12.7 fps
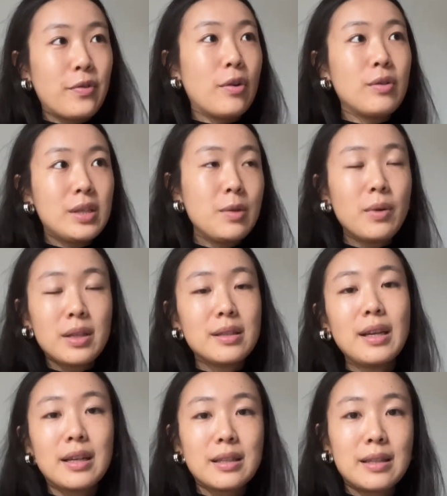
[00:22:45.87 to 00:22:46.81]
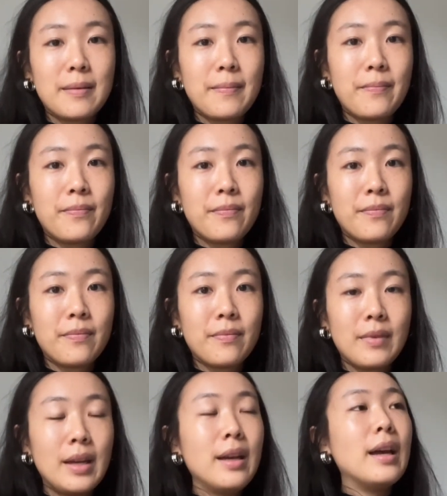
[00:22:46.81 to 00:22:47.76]
see what sticks.
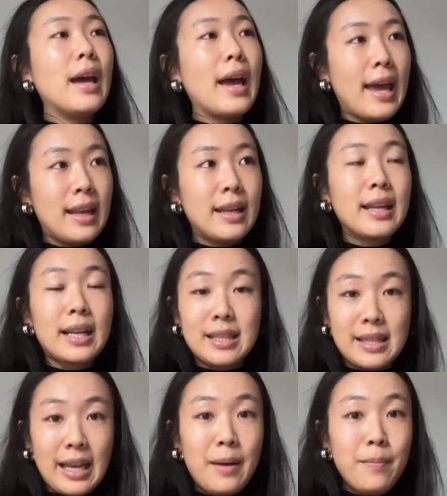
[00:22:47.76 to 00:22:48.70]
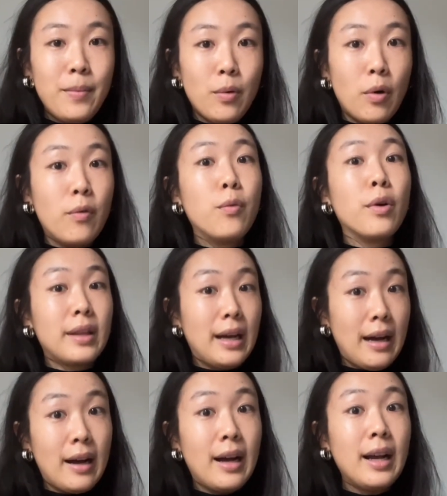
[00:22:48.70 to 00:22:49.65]
And an example of what
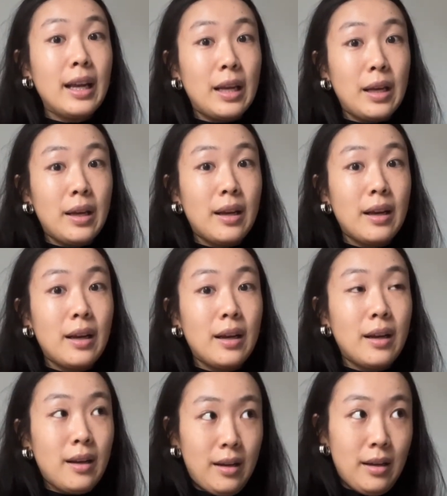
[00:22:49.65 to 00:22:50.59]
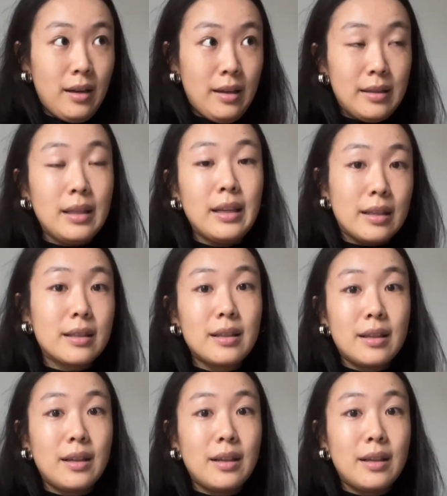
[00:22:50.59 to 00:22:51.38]
I did,